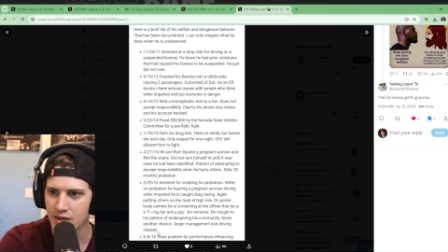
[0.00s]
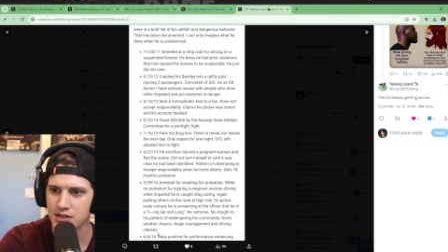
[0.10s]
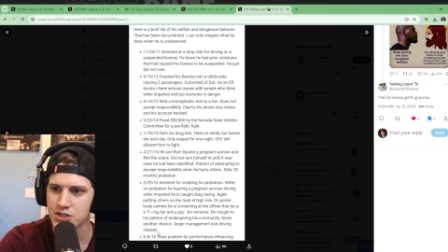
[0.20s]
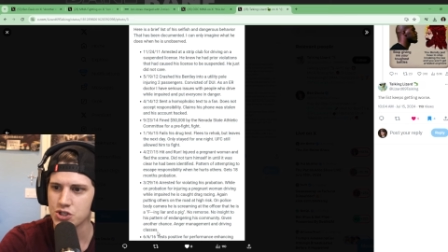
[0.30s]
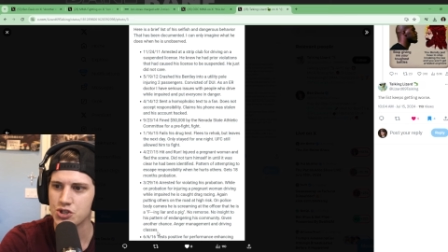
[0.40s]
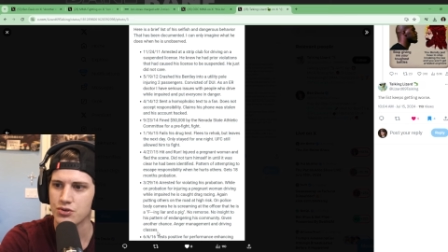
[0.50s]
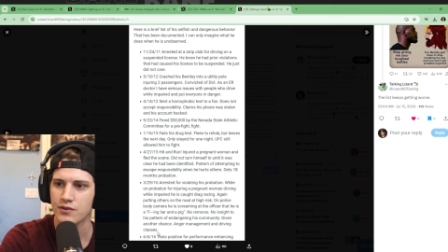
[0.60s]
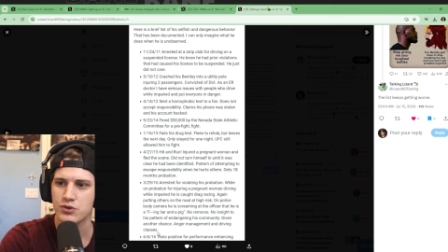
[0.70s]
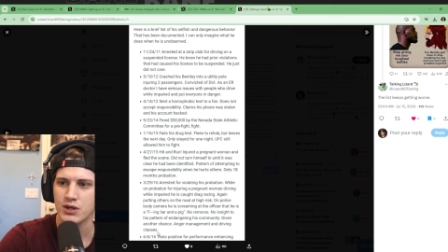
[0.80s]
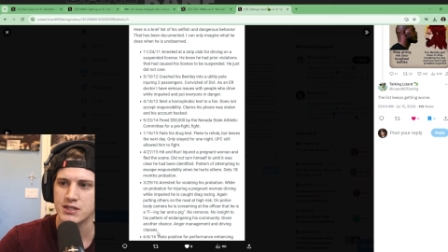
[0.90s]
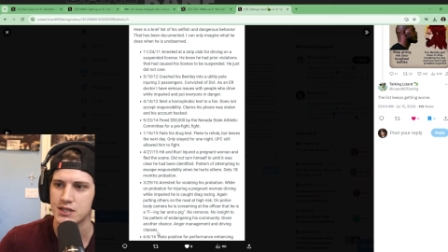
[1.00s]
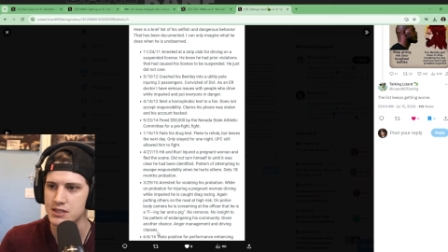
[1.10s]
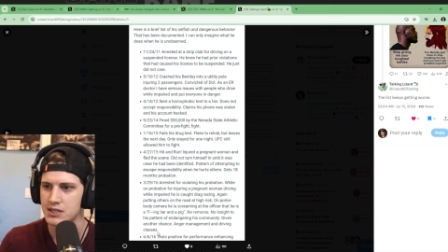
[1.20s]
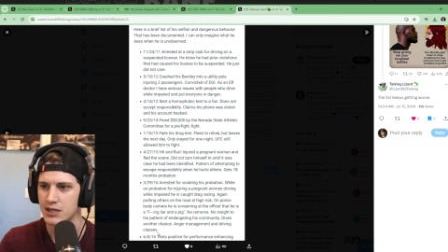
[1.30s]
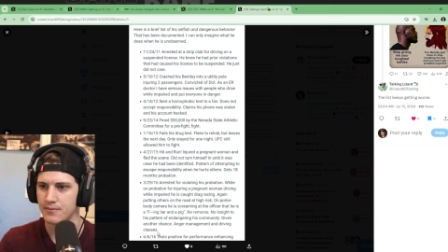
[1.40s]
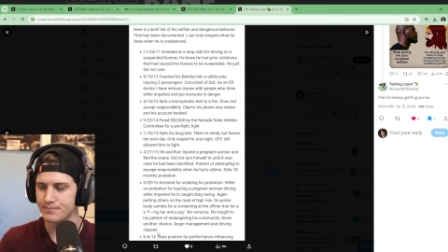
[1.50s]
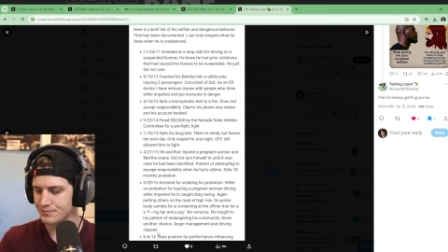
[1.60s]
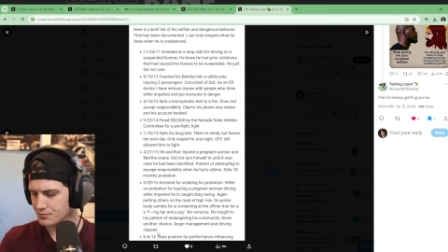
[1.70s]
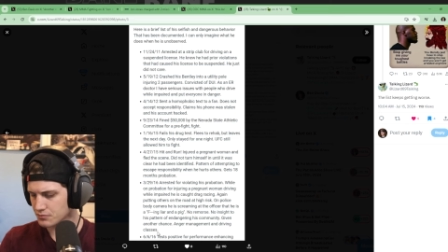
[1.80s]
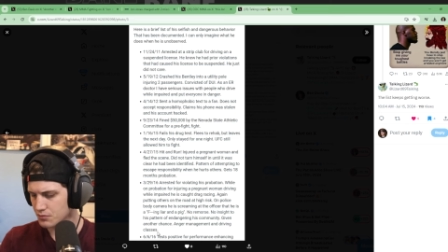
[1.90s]
This is June of 2016.
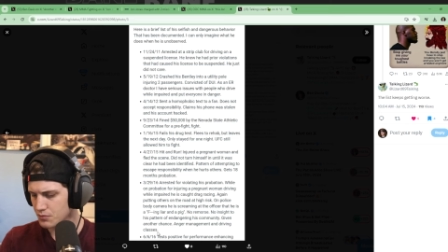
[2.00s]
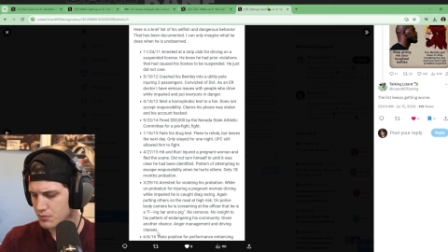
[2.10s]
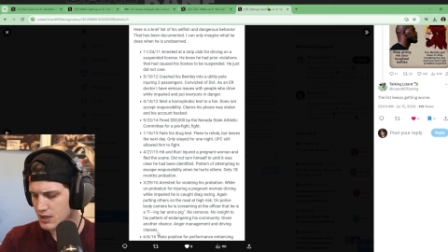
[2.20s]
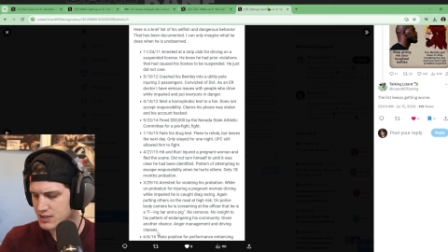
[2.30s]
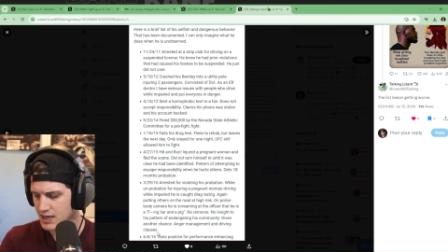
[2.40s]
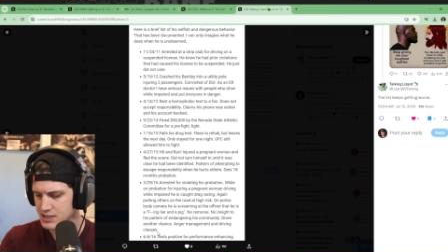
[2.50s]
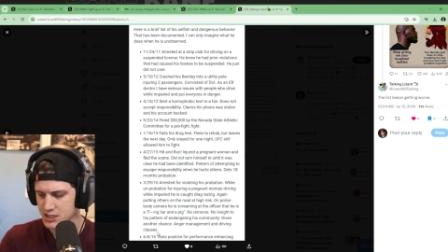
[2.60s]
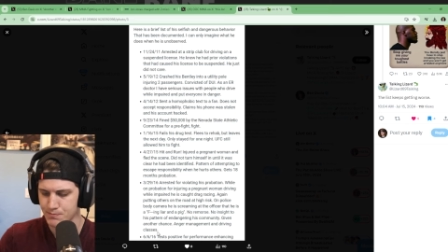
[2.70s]
Tests